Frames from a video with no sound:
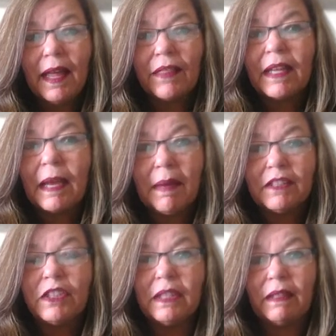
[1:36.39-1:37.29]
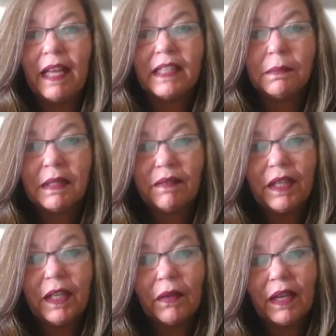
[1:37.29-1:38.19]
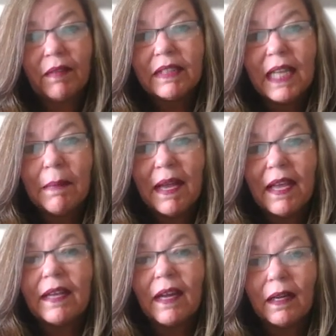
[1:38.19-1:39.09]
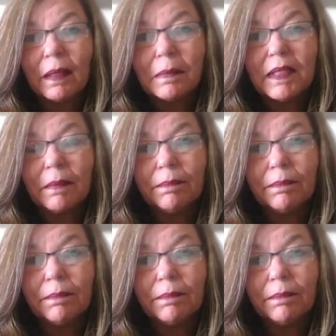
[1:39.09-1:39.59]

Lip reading: I think I mentioned in last week's video that every time I ate carbs,